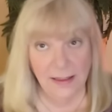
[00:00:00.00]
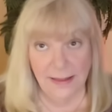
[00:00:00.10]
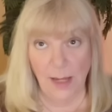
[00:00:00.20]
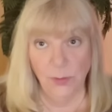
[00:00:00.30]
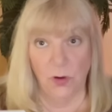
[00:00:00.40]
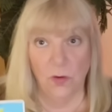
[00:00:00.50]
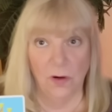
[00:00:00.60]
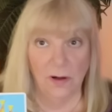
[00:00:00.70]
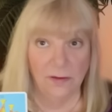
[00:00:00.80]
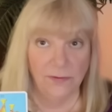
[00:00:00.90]

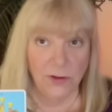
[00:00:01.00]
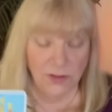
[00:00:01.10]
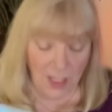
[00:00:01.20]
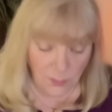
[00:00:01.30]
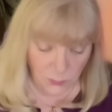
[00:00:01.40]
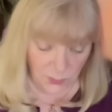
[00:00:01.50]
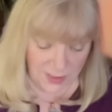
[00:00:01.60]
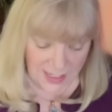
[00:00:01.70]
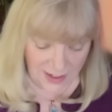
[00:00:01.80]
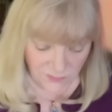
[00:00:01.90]
Capricorn. First up,
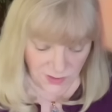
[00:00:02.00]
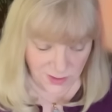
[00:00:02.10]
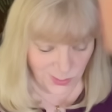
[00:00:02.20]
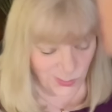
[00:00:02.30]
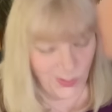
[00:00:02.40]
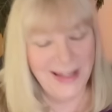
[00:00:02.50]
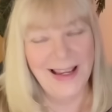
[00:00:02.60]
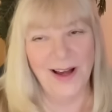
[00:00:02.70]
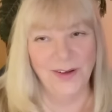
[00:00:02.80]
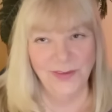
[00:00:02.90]
we have the Three
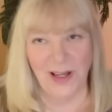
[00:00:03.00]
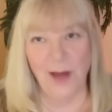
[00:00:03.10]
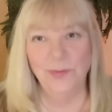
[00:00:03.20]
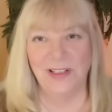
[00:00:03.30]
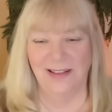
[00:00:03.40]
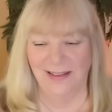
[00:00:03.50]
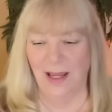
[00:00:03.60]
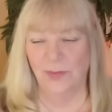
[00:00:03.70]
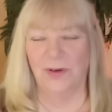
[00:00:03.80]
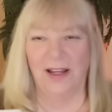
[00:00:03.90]
of Cups in the
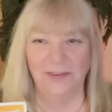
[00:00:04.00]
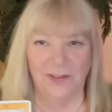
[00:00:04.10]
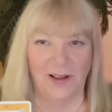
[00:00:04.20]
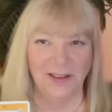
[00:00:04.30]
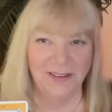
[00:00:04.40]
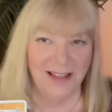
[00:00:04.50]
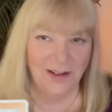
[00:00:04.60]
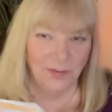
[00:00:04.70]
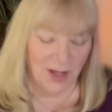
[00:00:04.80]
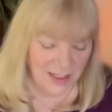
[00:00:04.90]
upright, followed
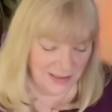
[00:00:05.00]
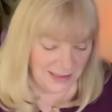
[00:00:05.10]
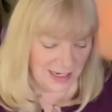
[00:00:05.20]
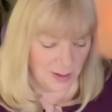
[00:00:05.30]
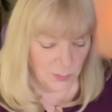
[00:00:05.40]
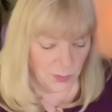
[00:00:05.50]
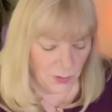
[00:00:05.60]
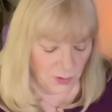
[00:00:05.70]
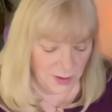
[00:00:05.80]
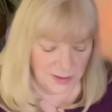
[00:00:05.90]
then by the
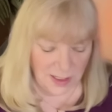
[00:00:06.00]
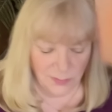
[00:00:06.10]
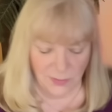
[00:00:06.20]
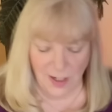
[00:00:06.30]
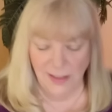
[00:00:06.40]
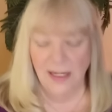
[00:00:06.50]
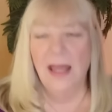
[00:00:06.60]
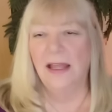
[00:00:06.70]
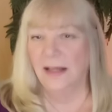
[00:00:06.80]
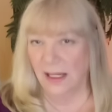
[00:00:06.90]
Emperor in the upright.
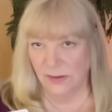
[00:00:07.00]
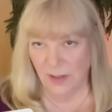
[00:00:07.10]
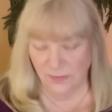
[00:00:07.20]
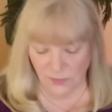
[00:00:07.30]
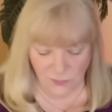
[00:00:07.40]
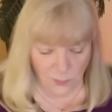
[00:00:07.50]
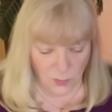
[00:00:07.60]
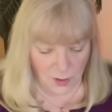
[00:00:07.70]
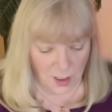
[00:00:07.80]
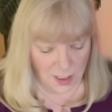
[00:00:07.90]
Next, we have the
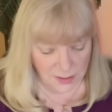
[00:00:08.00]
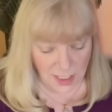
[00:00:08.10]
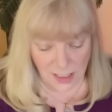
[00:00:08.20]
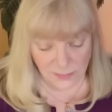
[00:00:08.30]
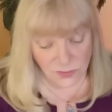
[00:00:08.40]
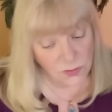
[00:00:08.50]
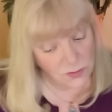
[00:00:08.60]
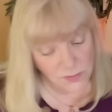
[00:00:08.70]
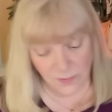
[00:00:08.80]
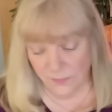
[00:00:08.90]
four, uh, Nine of
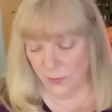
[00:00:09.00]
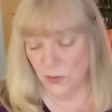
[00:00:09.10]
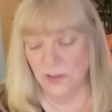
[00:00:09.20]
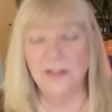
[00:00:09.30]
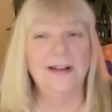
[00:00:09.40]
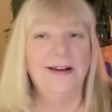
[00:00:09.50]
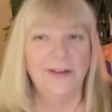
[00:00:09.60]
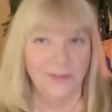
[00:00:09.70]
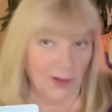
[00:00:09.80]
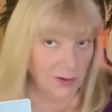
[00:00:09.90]
Swords reversed,
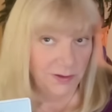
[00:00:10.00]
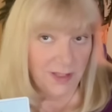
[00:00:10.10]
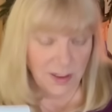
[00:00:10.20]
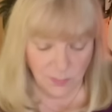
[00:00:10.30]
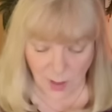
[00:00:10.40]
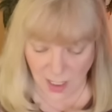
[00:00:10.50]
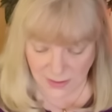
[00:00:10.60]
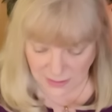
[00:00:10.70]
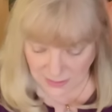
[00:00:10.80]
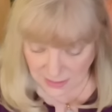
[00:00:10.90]
followed then by
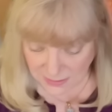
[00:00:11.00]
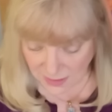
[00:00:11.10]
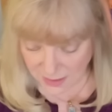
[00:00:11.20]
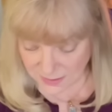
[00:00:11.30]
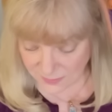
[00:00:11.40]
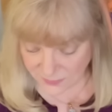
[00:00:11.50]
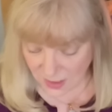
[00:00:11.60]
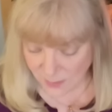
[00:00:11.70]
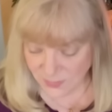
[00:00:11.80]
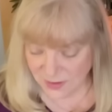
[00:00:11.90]
the Knight of
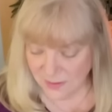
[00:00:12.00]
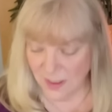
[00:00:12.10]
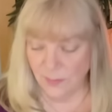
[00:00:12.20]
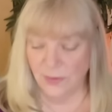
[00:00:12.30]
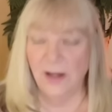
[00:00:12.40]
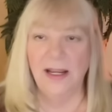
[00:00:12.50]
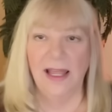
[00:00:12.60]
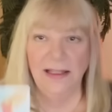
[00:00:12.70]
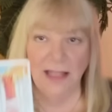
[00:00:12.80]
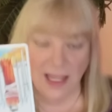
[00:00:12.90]
Cups in the upright,
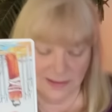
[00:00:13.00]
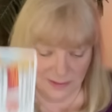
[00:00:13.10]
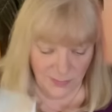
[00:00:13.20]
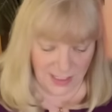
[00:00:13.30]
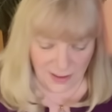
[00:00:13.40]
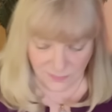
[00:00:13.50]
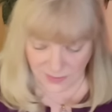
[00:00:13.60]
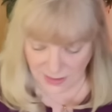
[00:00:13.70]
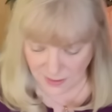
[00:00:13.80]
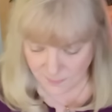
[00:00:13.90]
and lastly we have
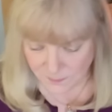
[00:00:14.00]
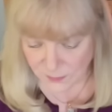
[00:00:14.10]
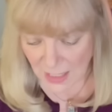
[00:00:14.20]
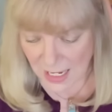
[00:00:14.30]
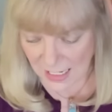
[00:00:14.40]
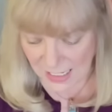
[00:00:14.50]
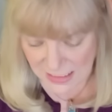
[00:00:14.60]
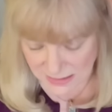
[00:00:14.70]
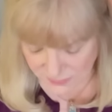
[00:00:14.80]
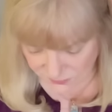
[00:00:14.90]
the
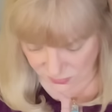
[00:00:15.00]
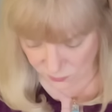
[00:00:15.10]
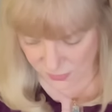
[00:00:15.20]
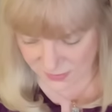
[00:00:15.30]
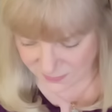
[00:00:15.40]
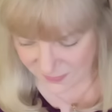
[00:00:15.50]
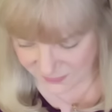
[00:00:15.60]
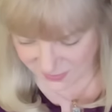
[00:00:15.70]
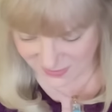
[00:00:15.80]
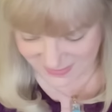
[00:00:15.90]
Eight of Swords
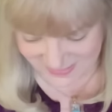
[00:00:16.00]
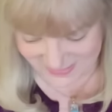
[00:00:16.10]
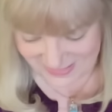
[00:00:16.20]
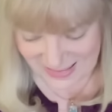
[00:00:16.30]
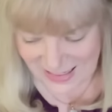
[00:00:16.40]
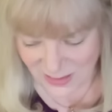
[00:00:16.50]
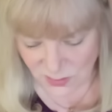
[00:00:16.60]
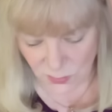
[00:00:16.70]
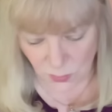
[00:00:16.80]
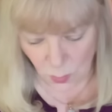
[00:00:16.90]
reversed.
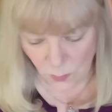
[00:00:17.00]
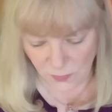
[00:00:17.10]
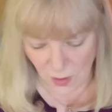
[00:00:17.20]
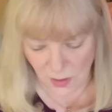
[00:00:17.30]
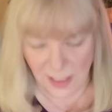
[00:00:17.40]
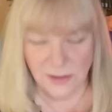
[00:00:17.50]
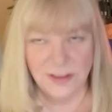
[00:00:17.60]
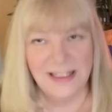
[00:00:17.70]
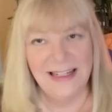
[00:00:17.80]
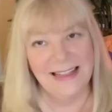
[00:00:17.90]
So your overall
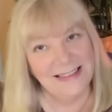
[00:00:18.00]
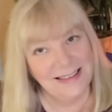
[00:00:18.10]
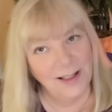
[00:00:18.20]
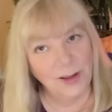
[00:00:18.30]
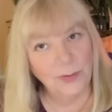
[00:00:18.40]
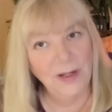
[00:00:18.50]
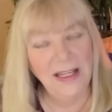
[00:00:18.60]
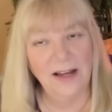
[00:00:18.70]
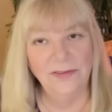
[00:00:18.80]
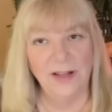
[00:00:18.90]
energy is the Three
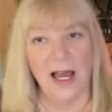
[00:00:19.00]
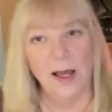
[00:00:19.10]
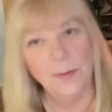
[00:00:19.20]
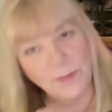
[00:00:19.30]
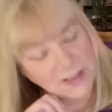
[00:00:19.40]
of Cups,